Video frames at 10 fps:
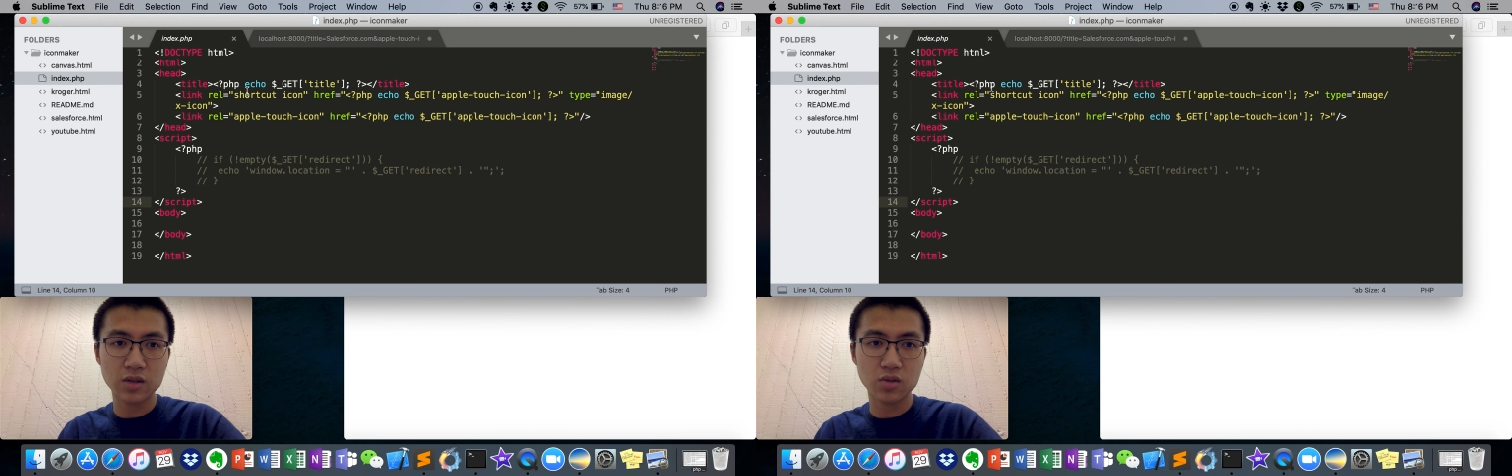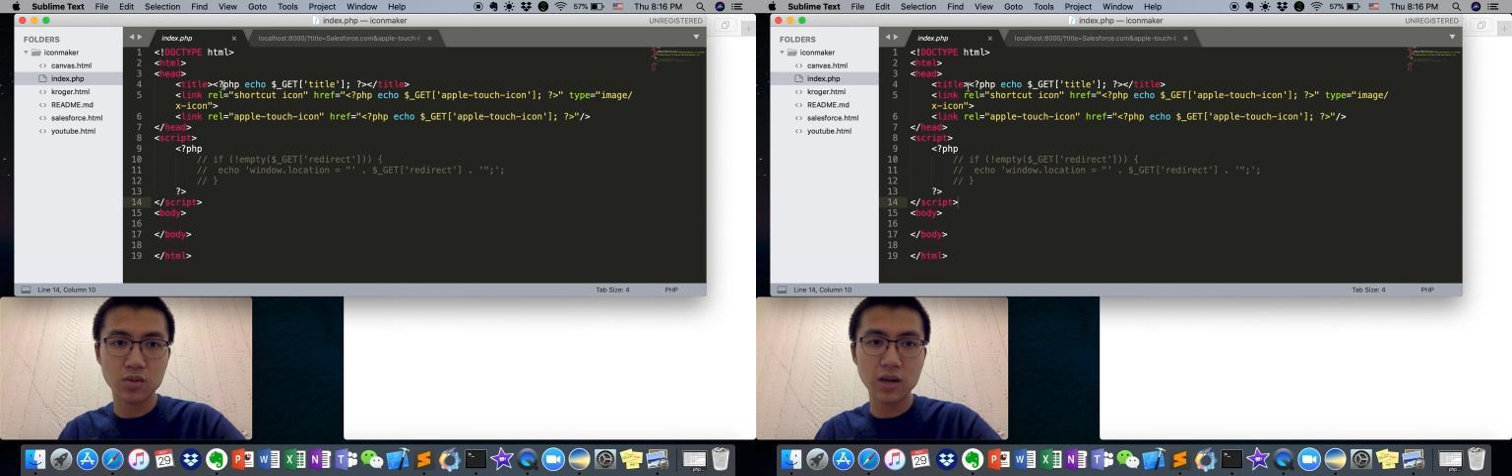
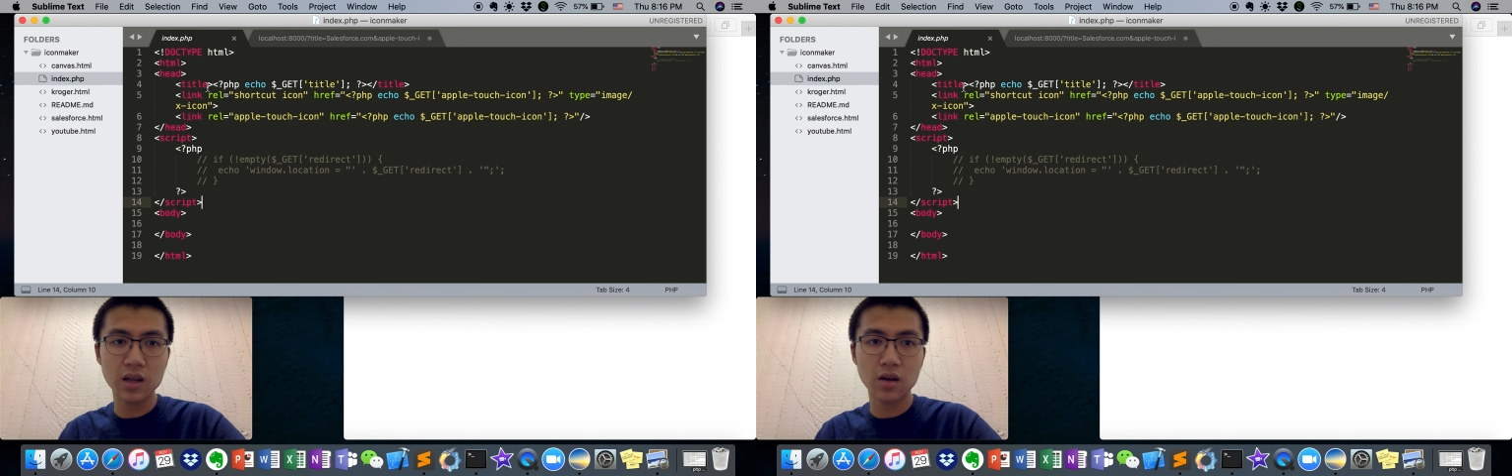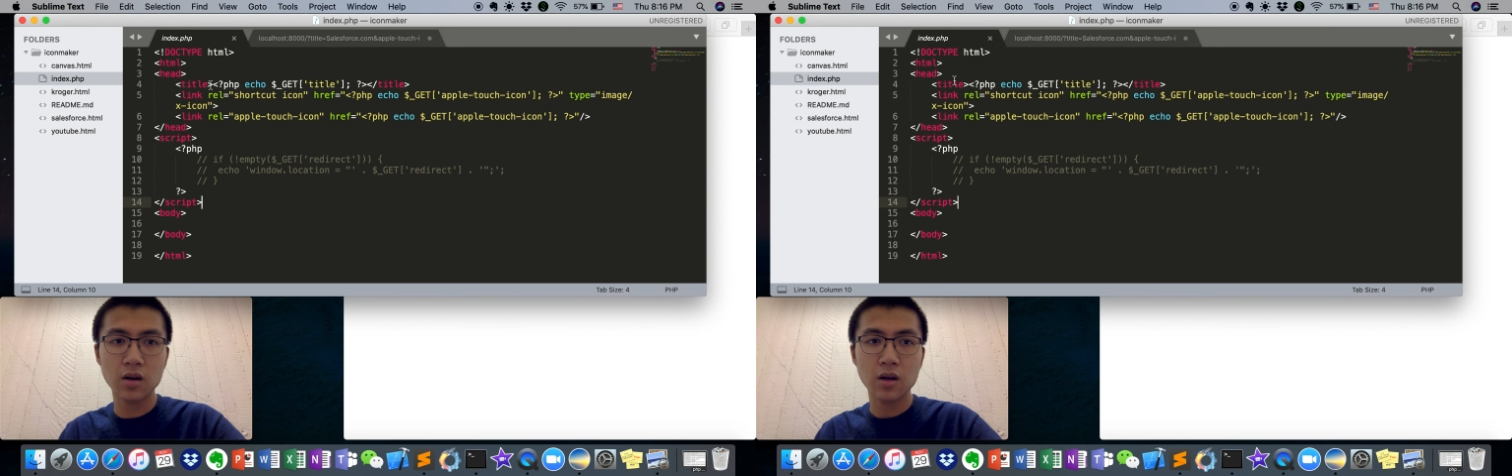So right
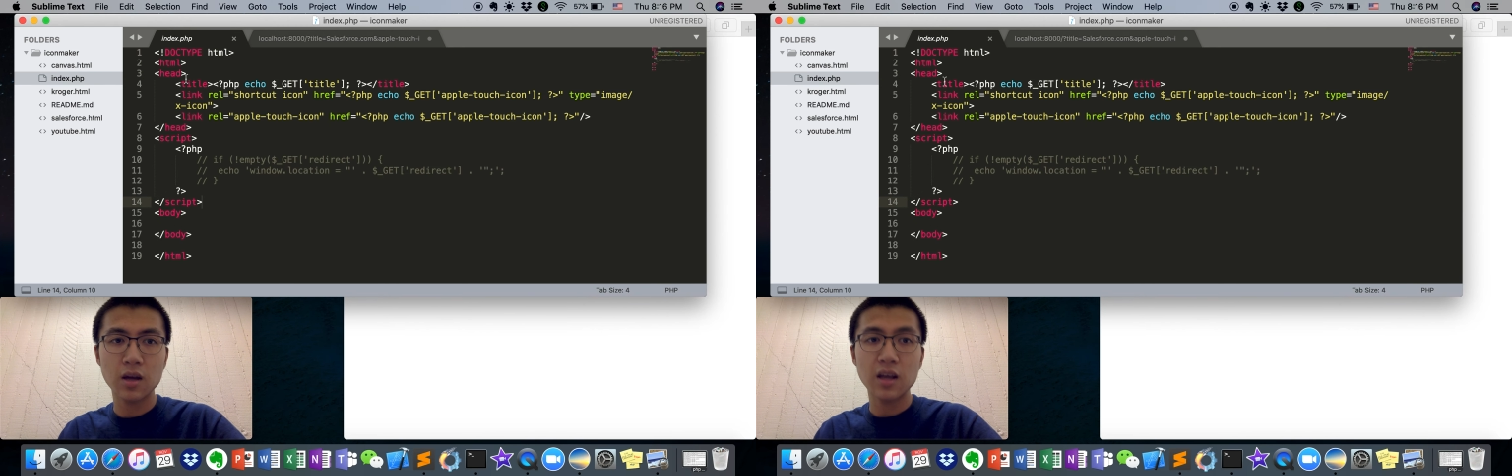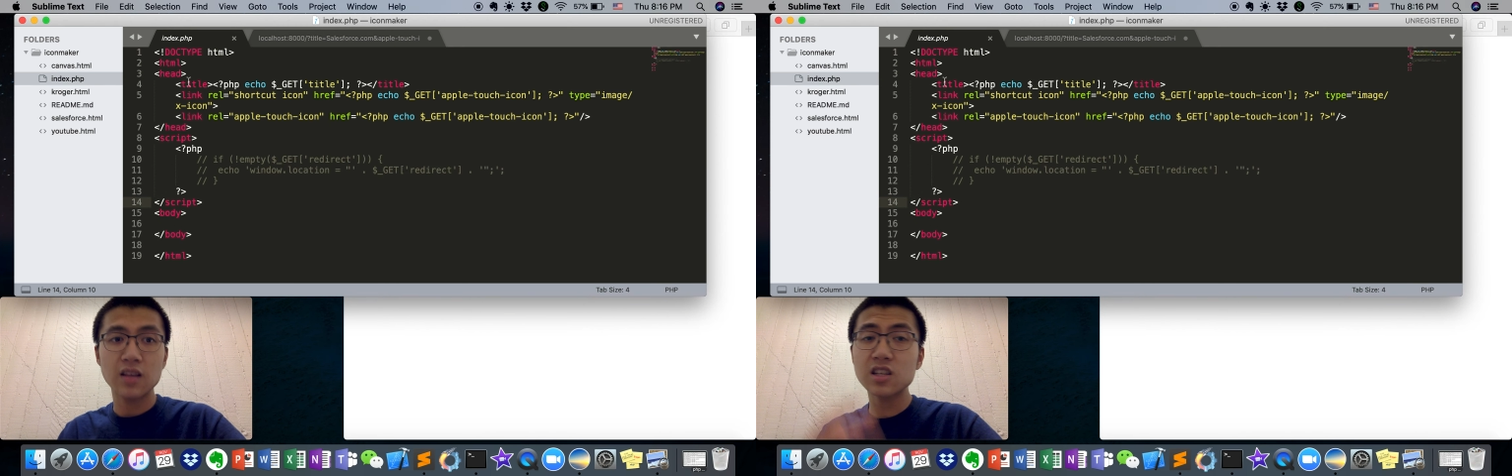here,
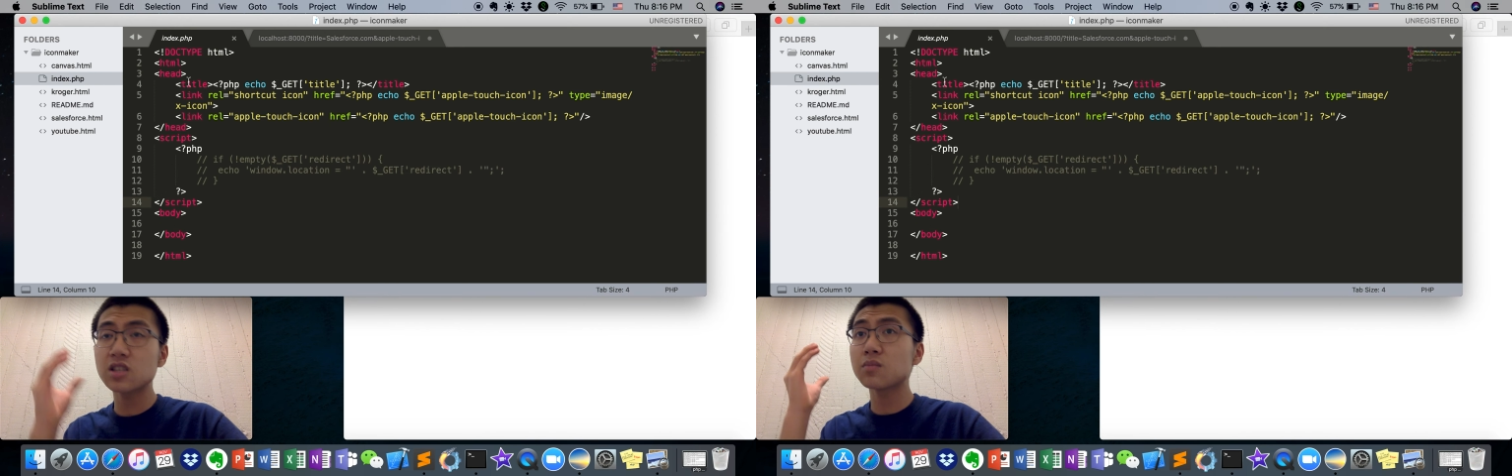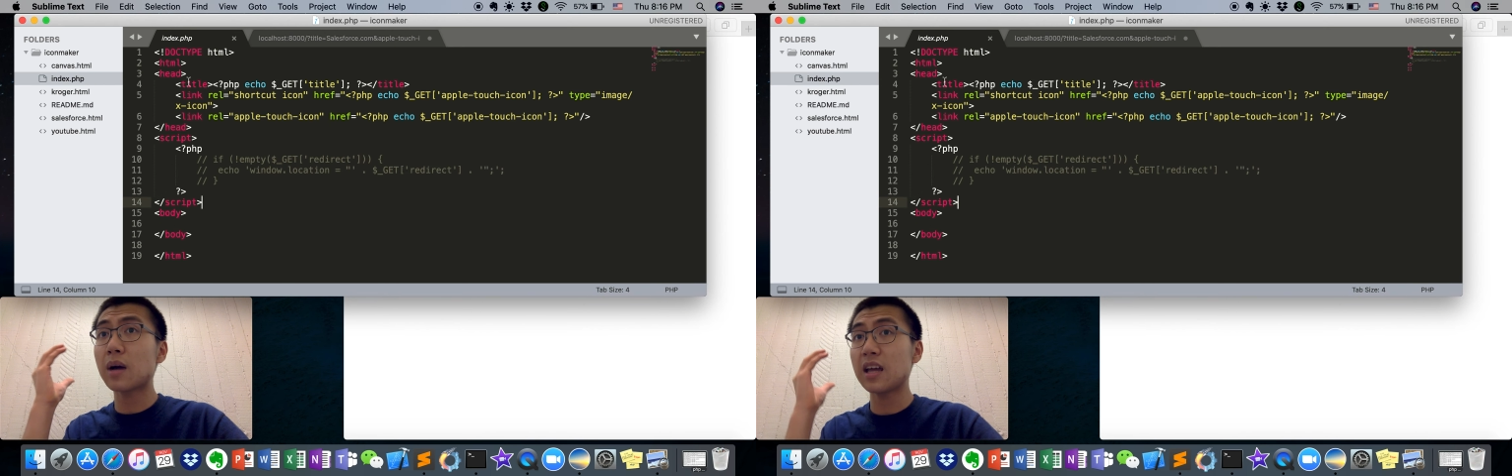this
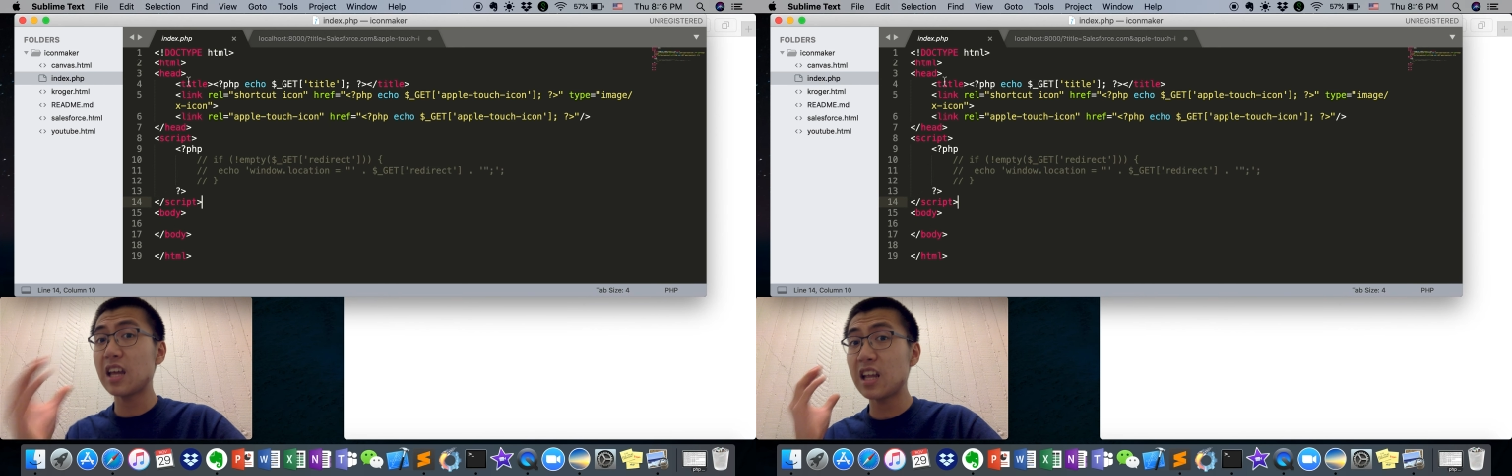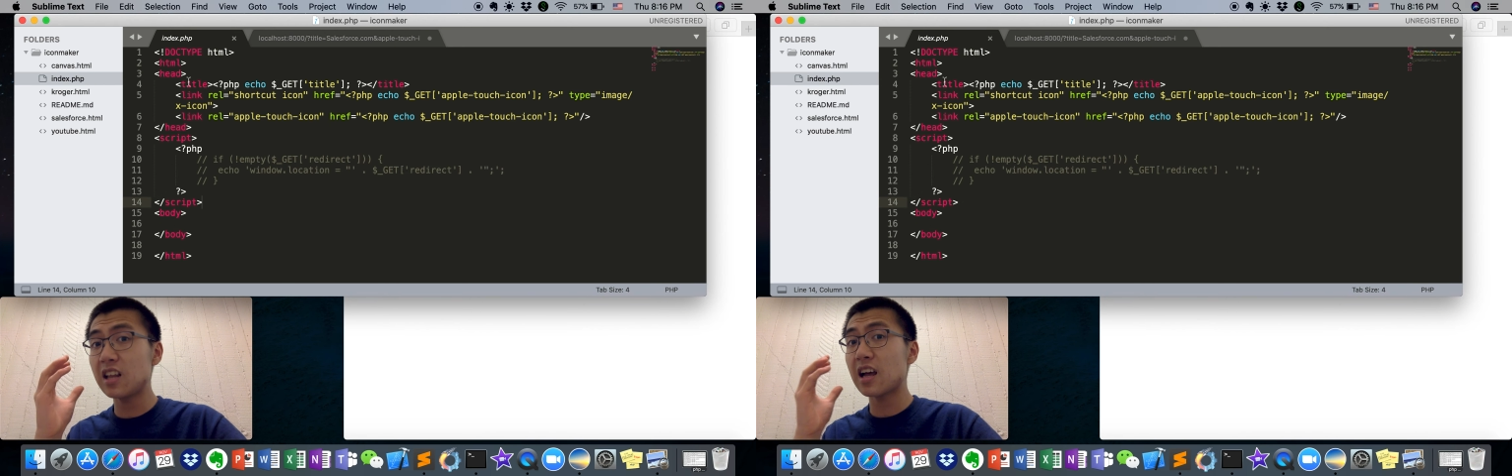is my
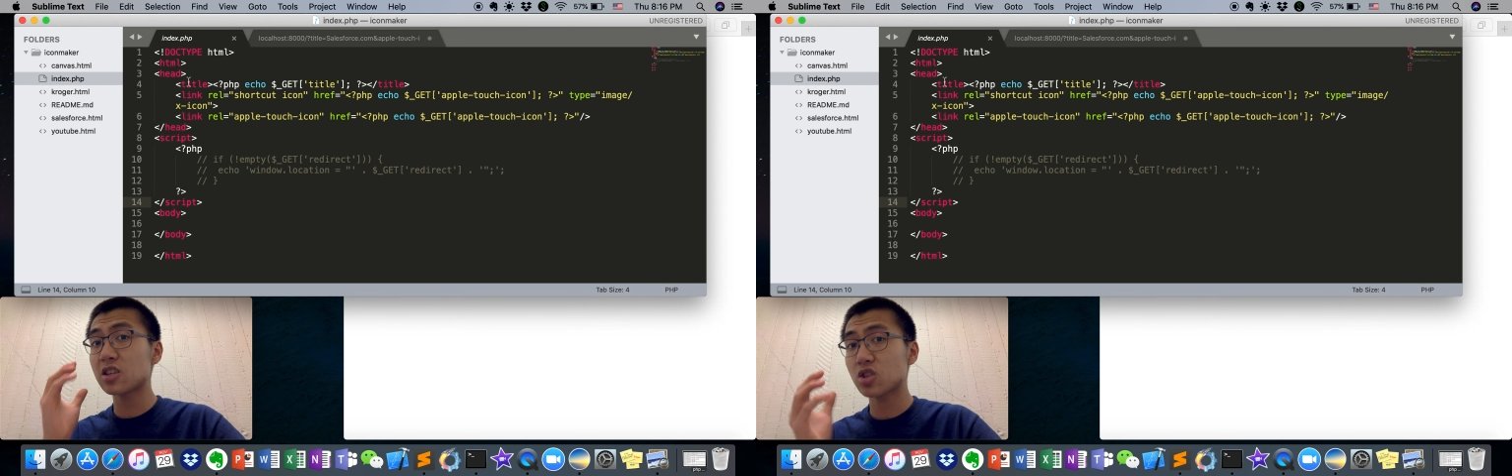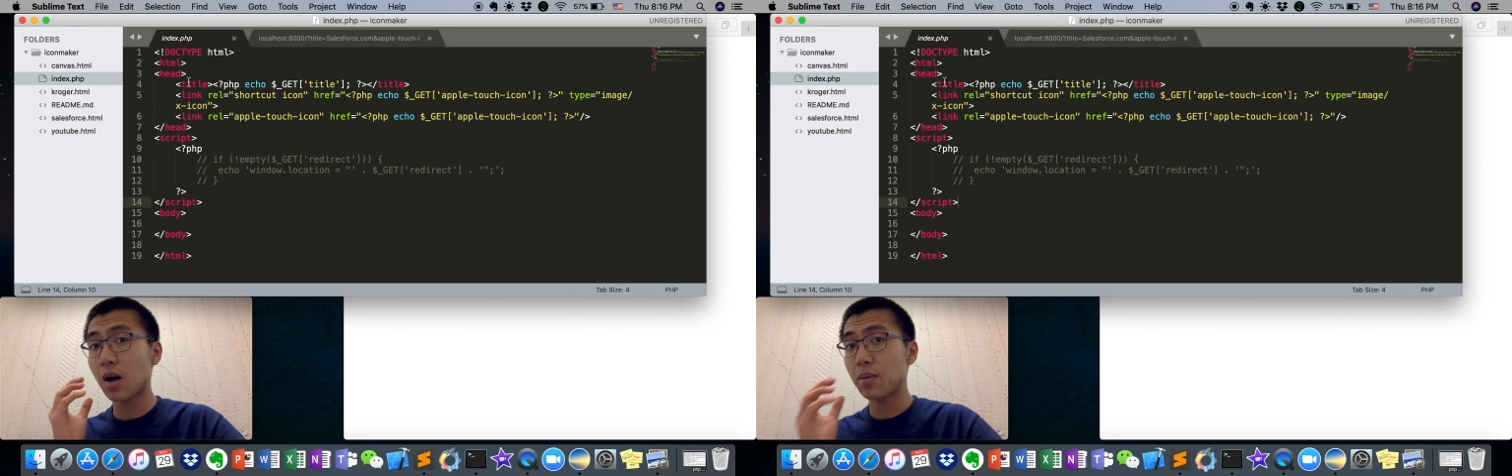
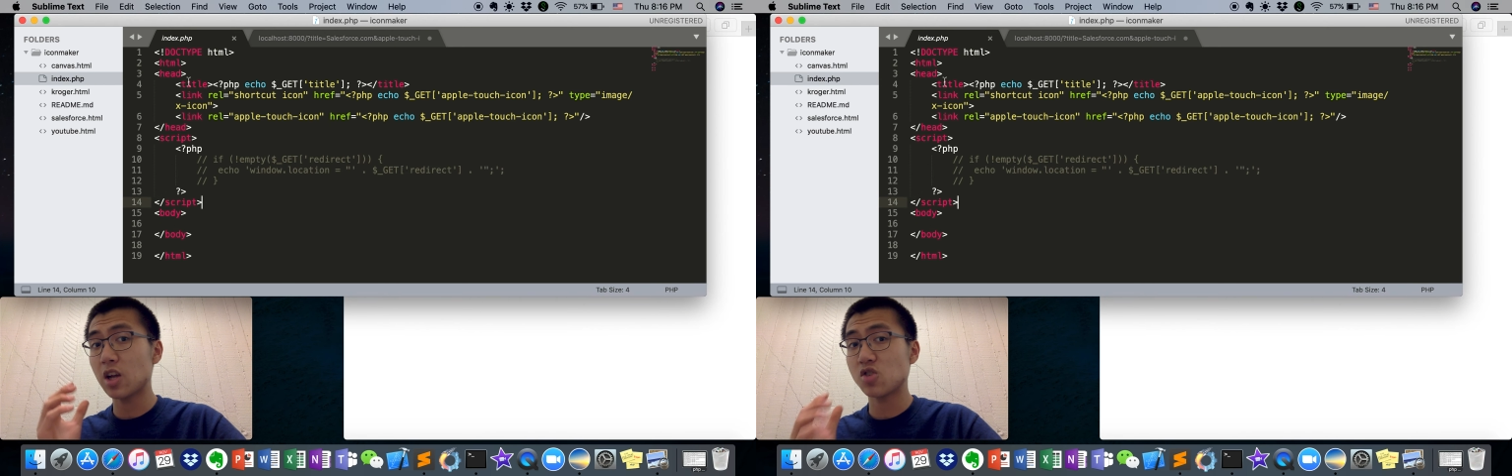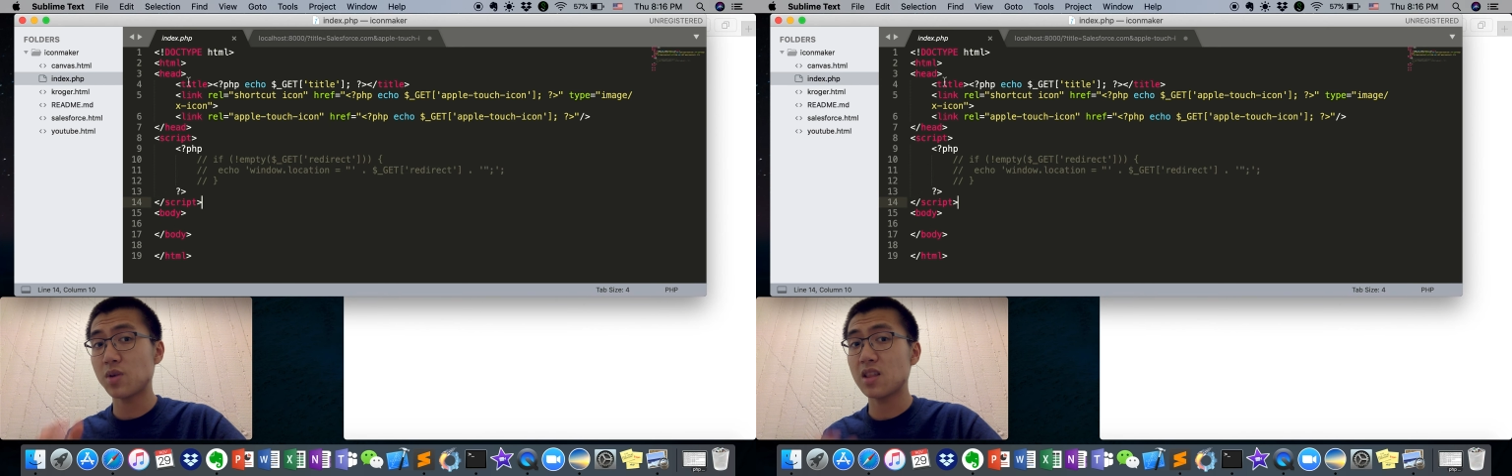
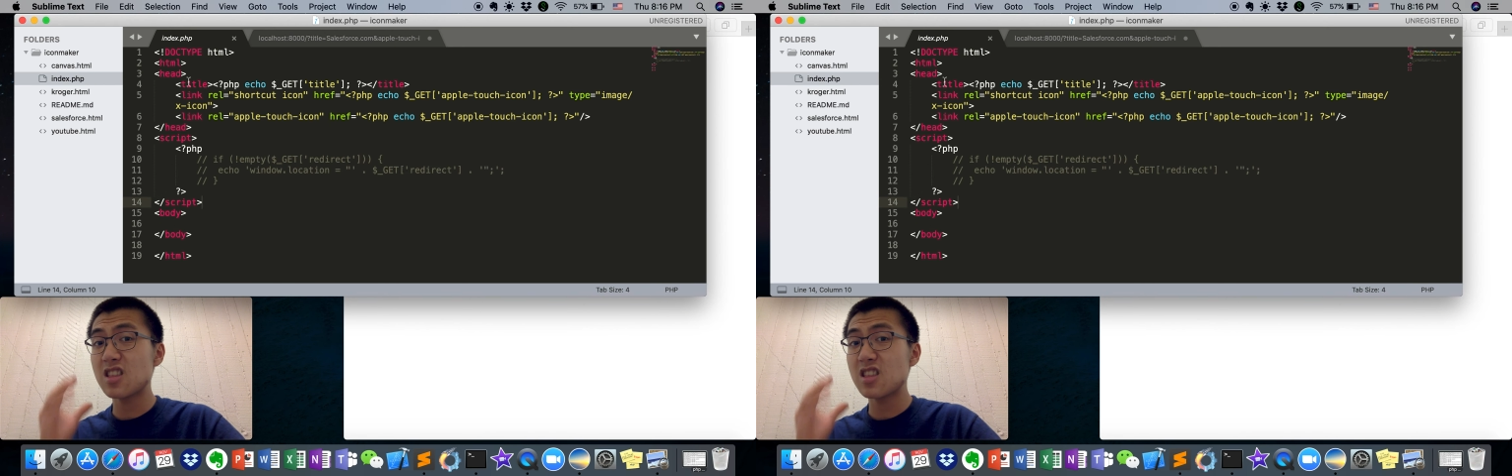index.php.